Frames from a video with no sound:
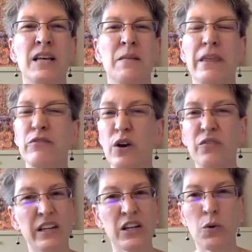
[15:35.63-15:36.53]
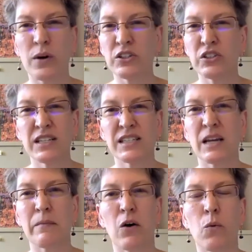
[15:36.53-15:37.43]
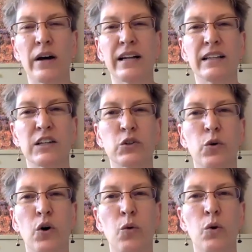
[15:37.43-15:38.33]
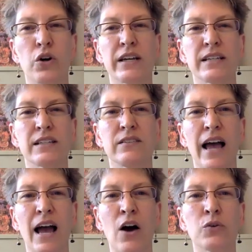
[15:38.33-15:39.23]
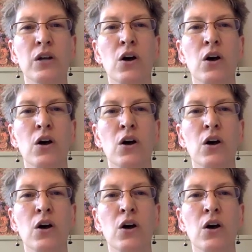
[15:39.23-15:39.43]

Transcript: If you have any questions about what electoral work is allowed